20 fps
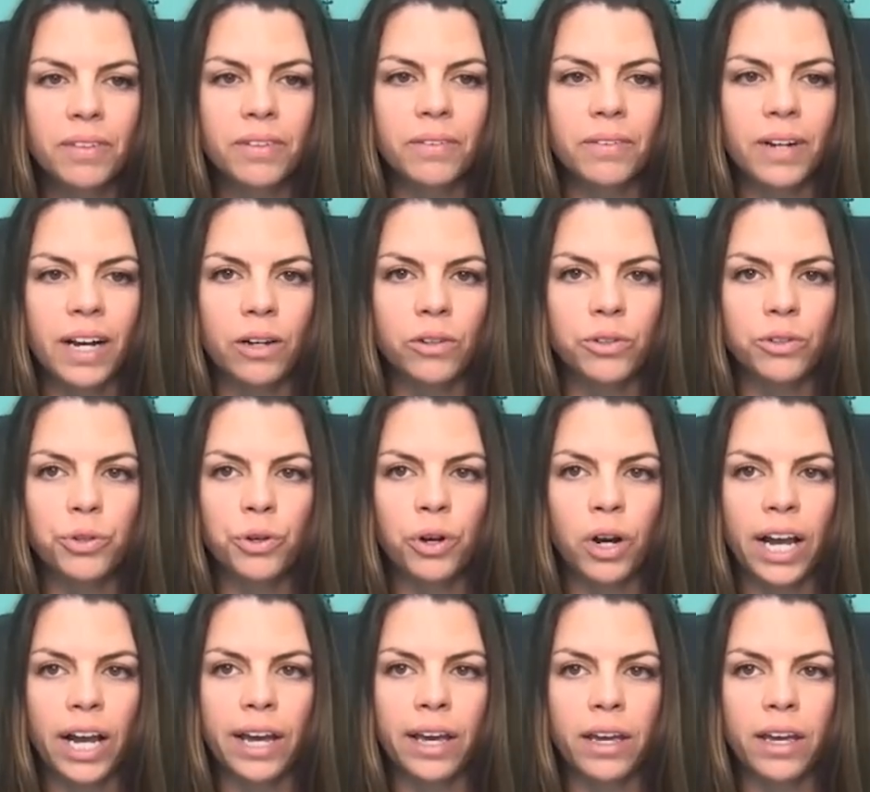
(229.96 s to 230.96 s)
Wow. So
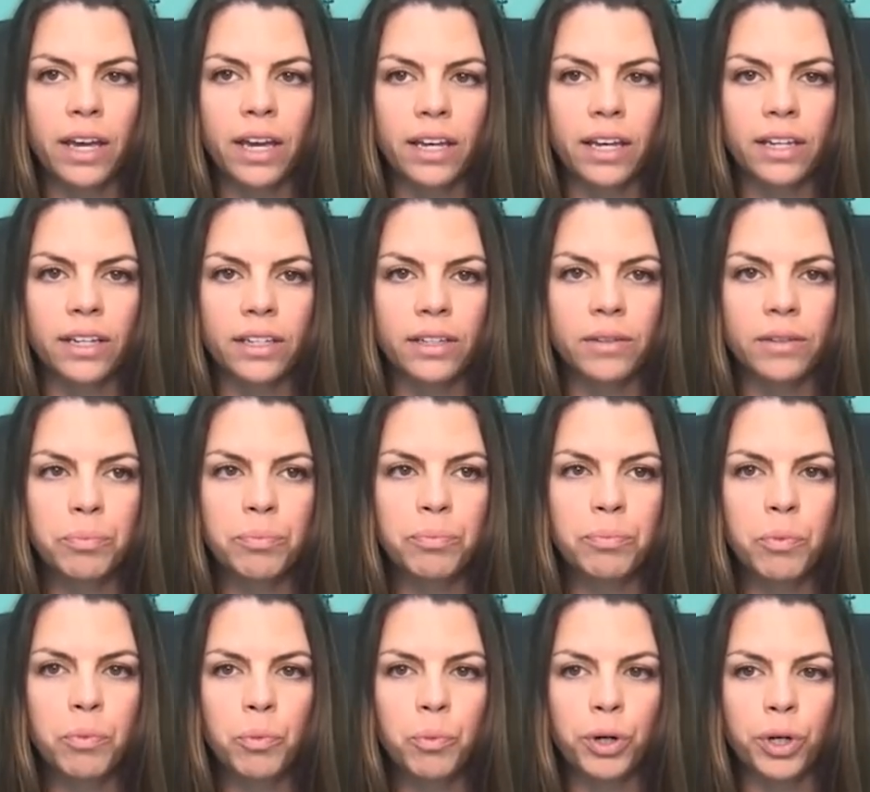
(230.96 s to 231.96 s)
I
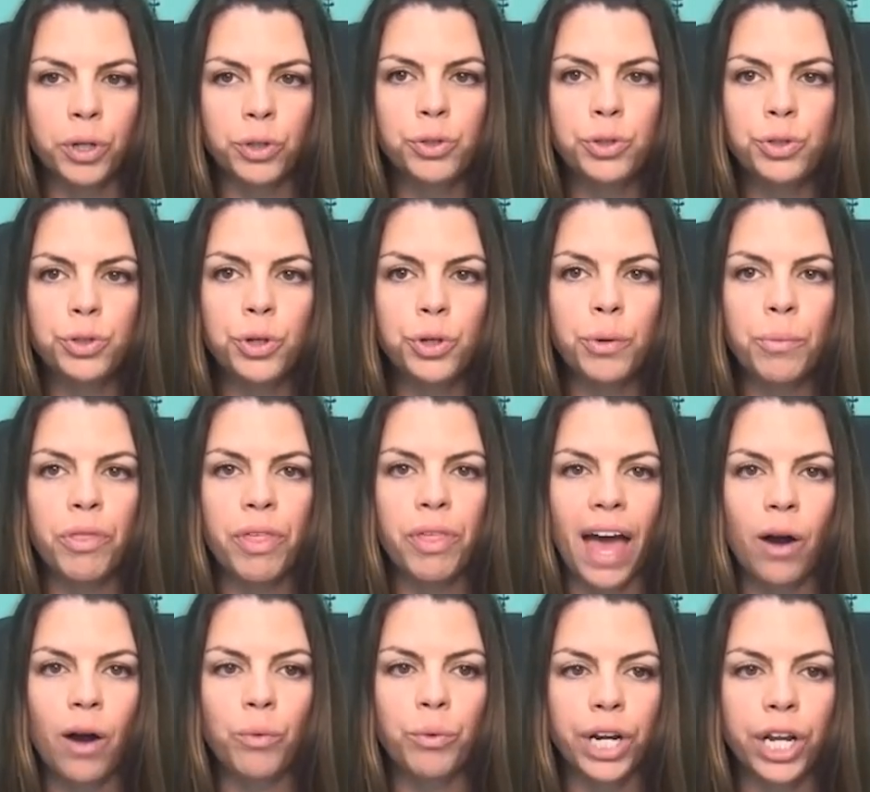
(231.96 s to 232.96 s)
would assume
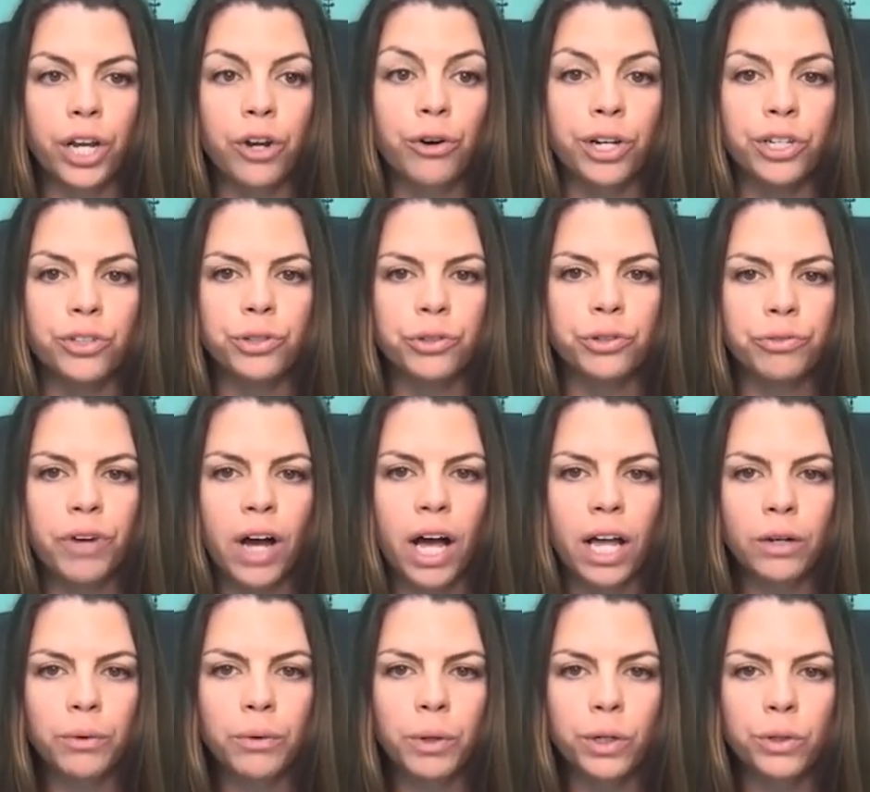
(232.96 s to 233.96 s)
that would increase your
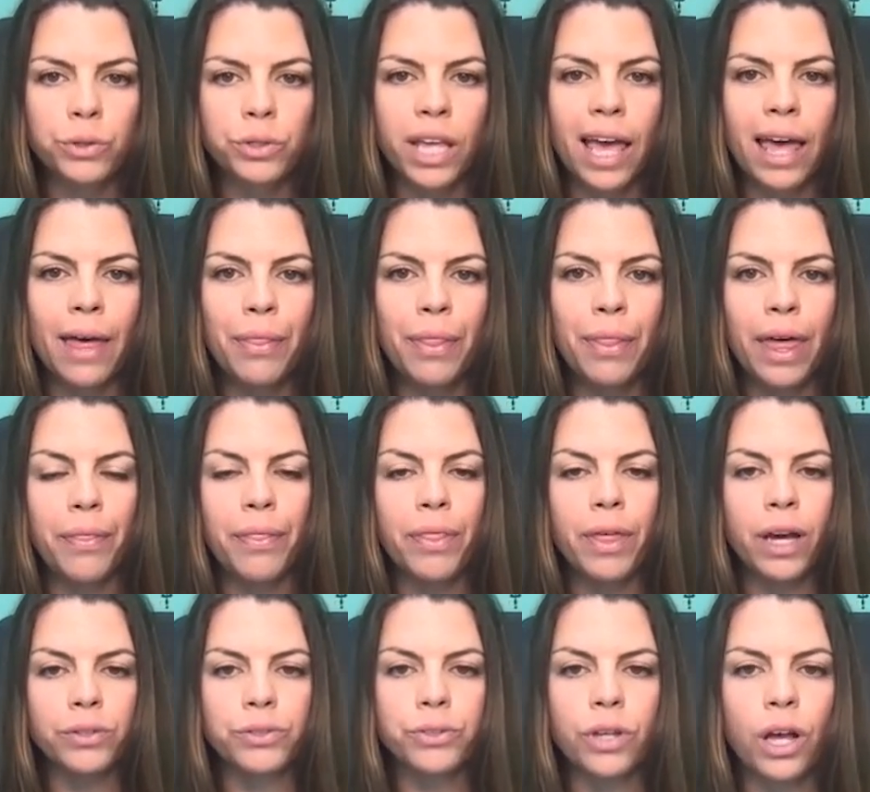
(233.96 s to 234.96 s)
followers and then
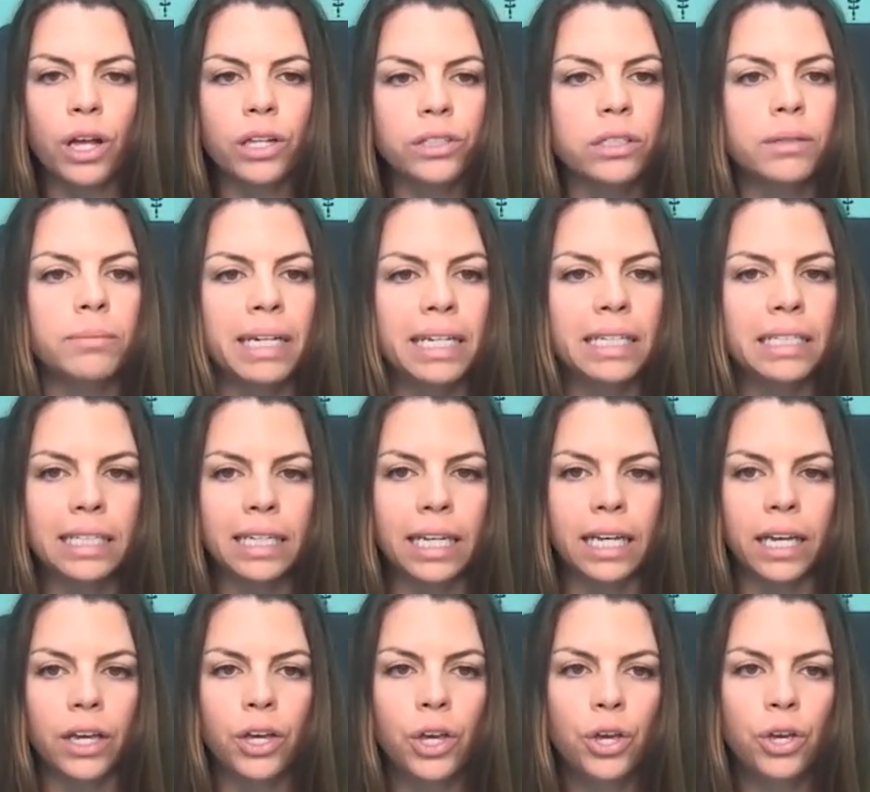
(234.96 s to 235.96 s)
thus
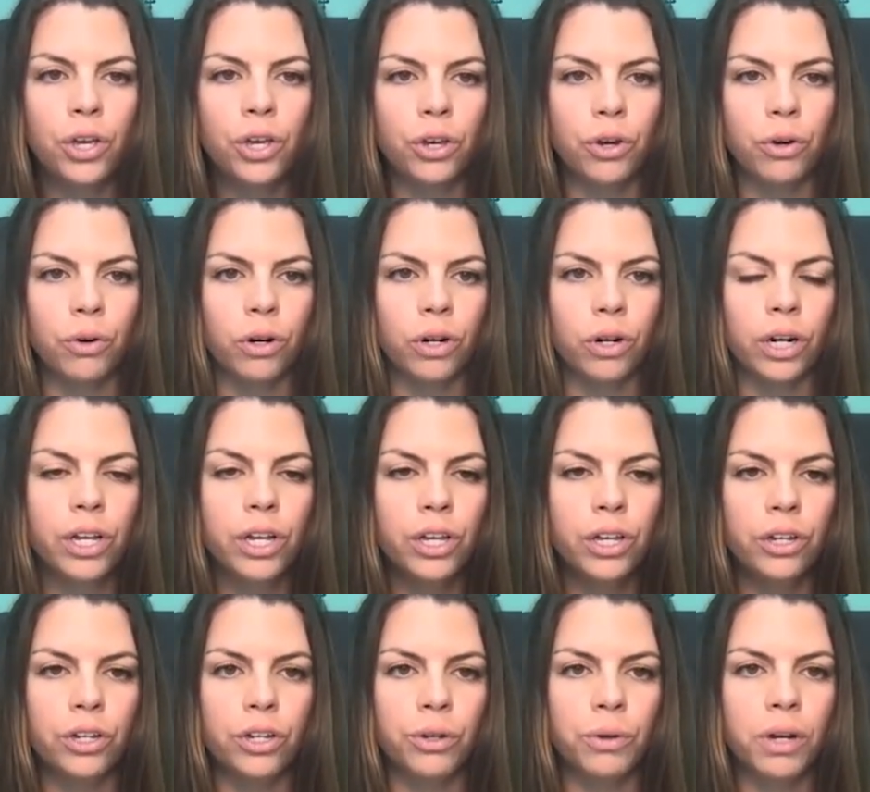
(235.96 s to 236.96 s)
ultimately your
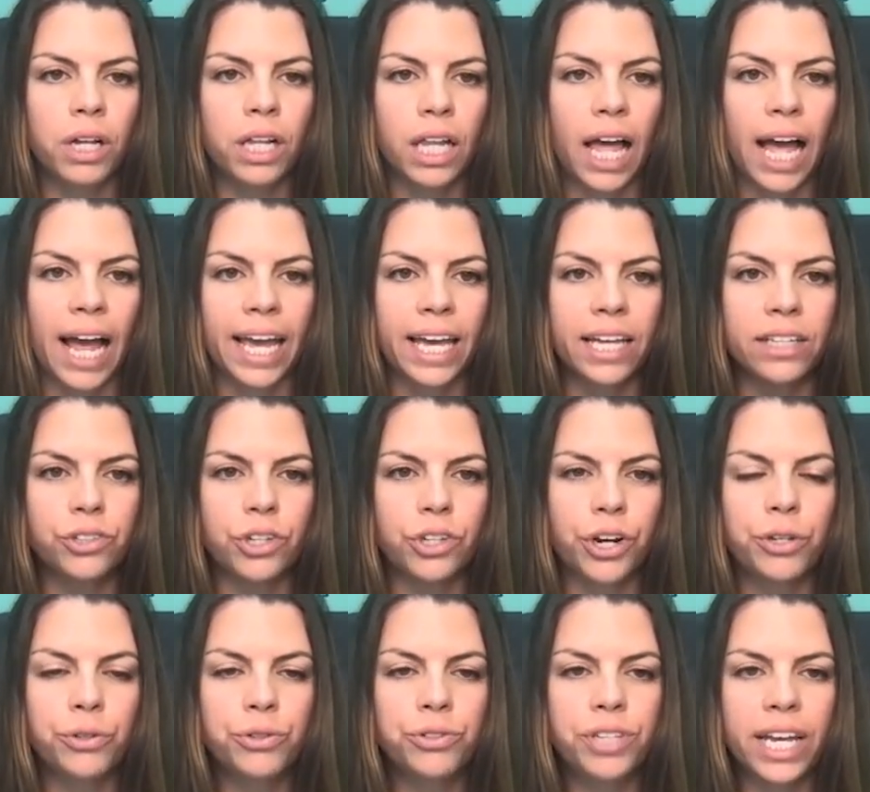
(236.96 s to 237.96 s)
new clients. Are
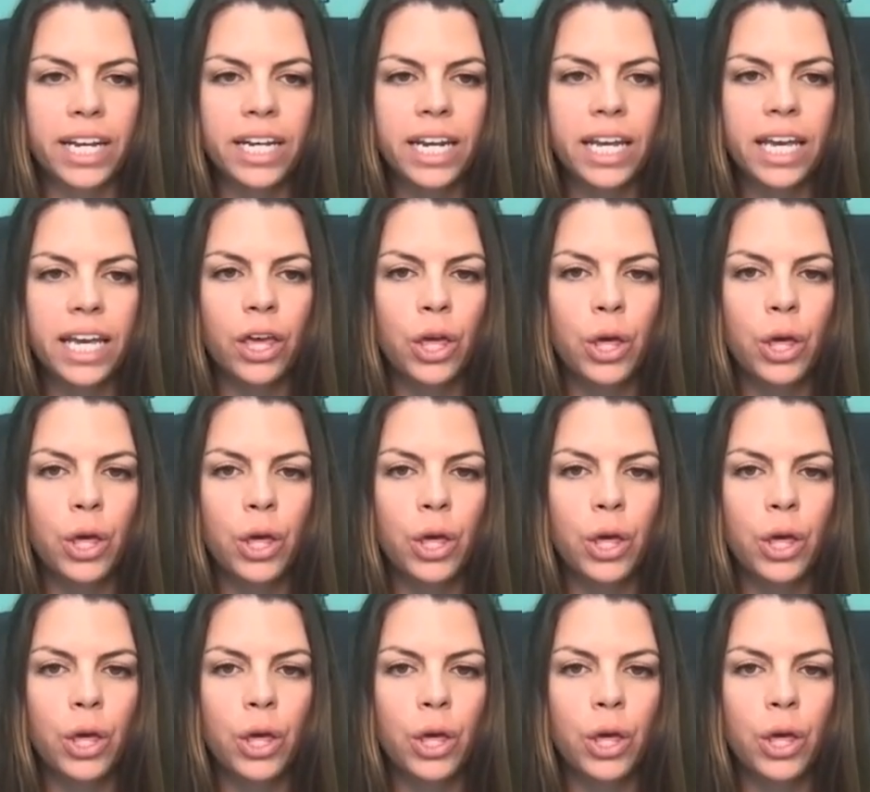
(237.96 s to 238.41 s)
you sending